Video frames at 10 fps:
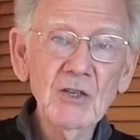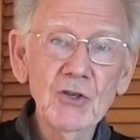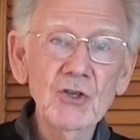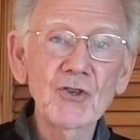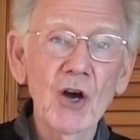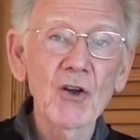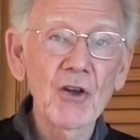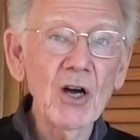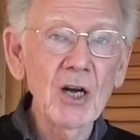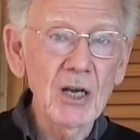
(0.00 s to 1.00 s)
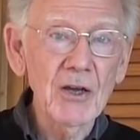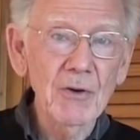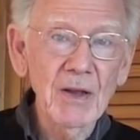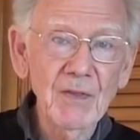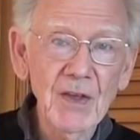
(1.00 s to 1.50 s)
to John earlier
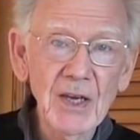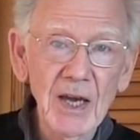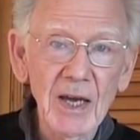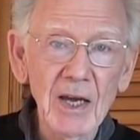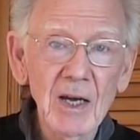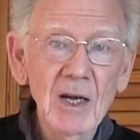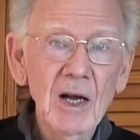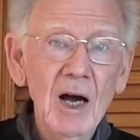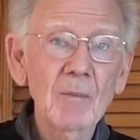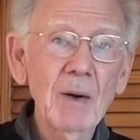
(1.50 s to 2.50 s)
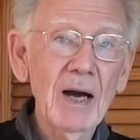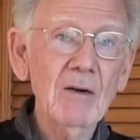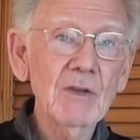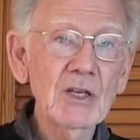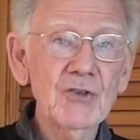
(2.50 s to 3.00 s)
in the year about
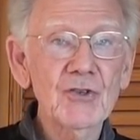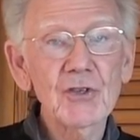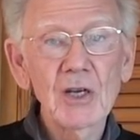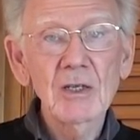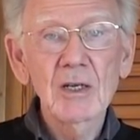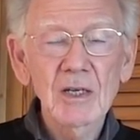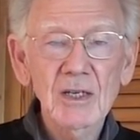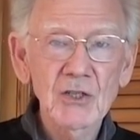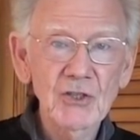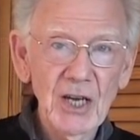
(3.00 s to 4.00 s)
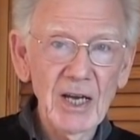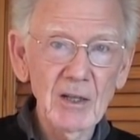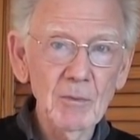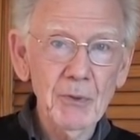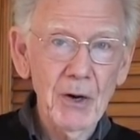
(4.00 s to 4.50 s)
this
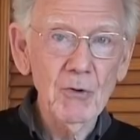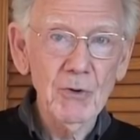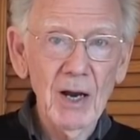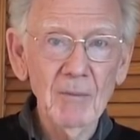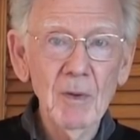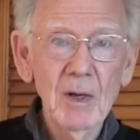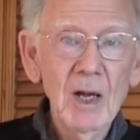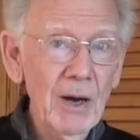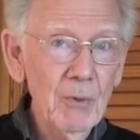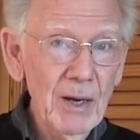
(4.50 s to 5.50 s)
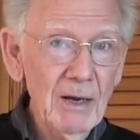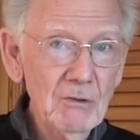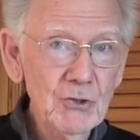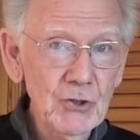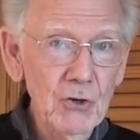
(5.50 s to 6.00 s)
curtailed programme, when I
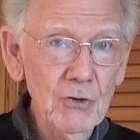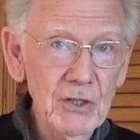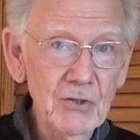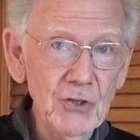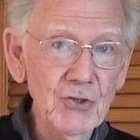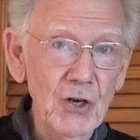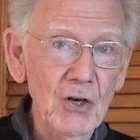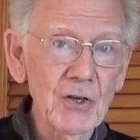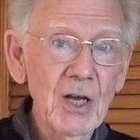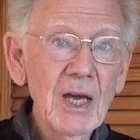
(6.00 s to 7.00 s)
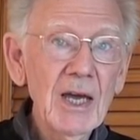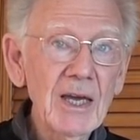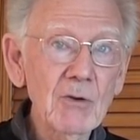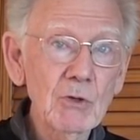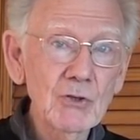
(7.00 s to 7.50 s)
was talking to John, he
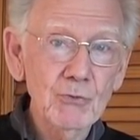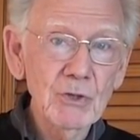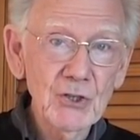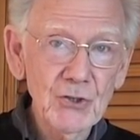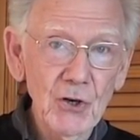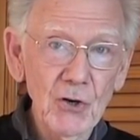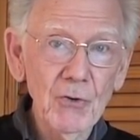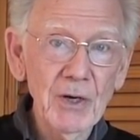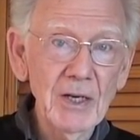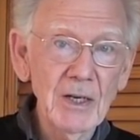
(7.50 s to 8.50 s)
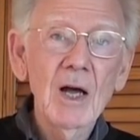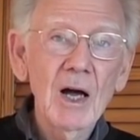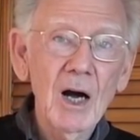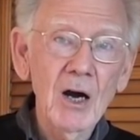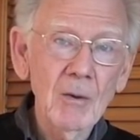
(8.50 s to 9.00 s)
was restoring
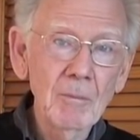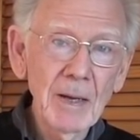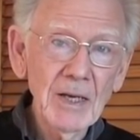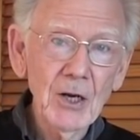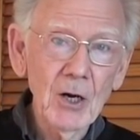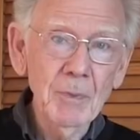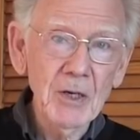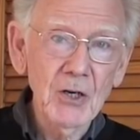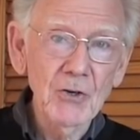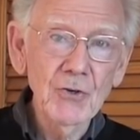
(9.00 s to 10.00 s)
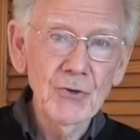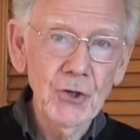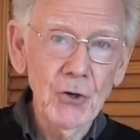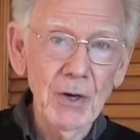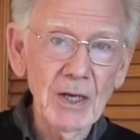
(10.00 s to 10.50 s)
a mid-upper gun
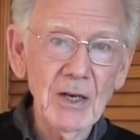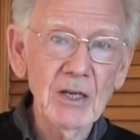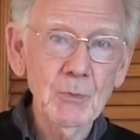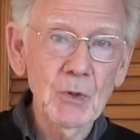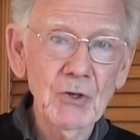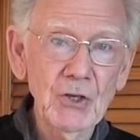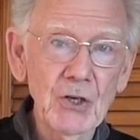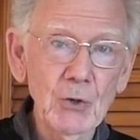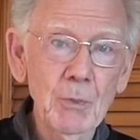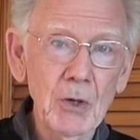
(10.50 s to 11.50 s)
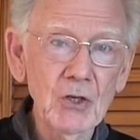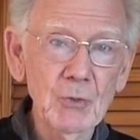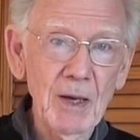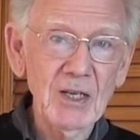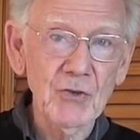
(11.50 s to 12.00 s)
turret. He's putting new
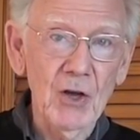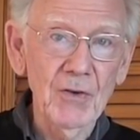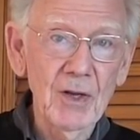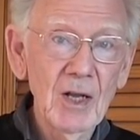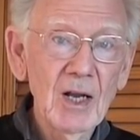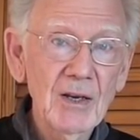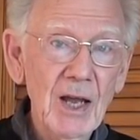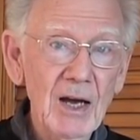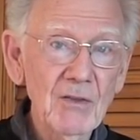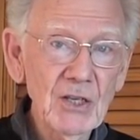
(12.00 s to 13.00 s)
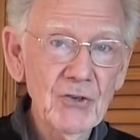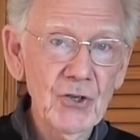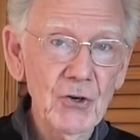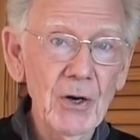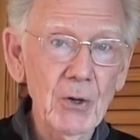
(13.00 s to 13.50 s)
perspex on. Now this
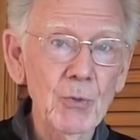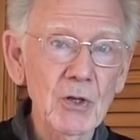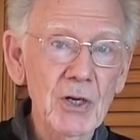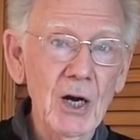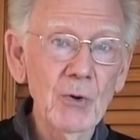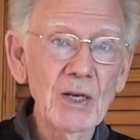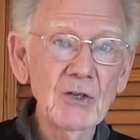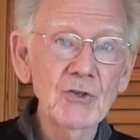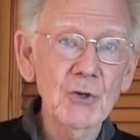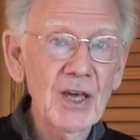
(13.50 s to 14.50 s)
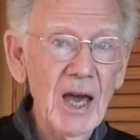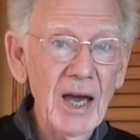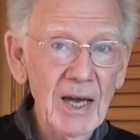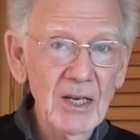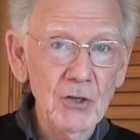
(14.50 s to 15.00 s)
turret will go into the
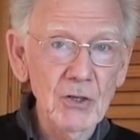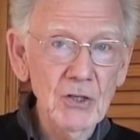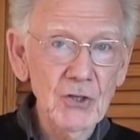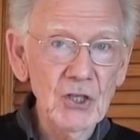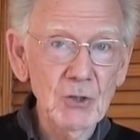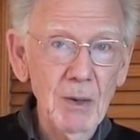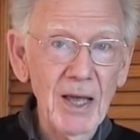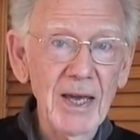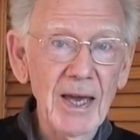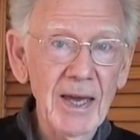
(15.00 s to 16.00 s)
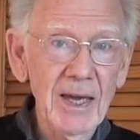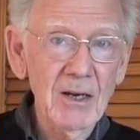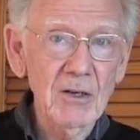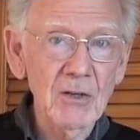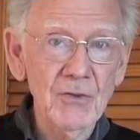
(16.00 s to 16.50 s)
air gunner's display
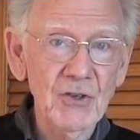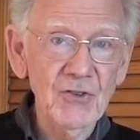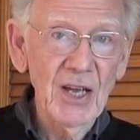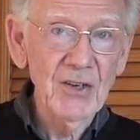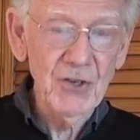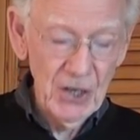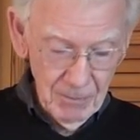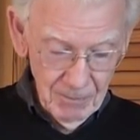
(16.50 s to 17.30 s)
here at the centre.